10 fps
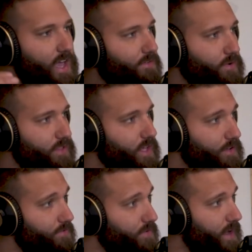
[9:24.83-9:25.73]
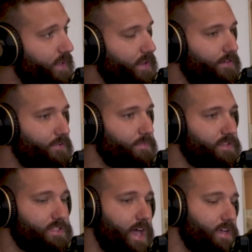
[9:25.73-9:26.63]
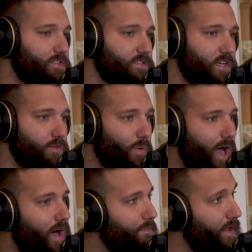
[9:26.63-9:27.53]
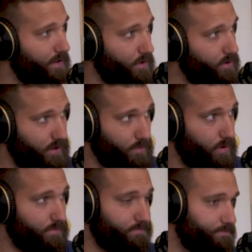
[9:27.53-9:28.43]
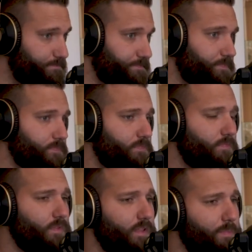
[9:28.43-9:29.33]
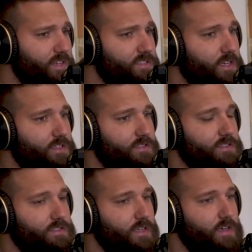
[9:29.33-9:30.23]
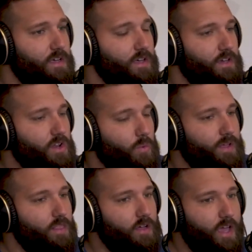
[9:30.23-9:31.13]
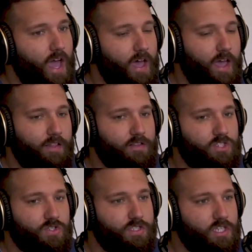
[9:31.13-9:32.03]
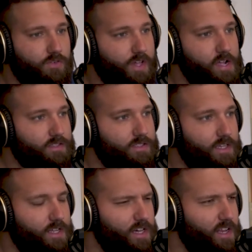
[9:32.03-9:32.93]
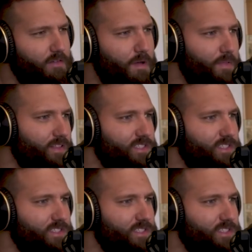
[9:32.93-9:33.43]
of relief, right, from these guys and saying, wow, I'm not alone anymore. Biggest things is, we look at the streets here of Kansas City, and maybe this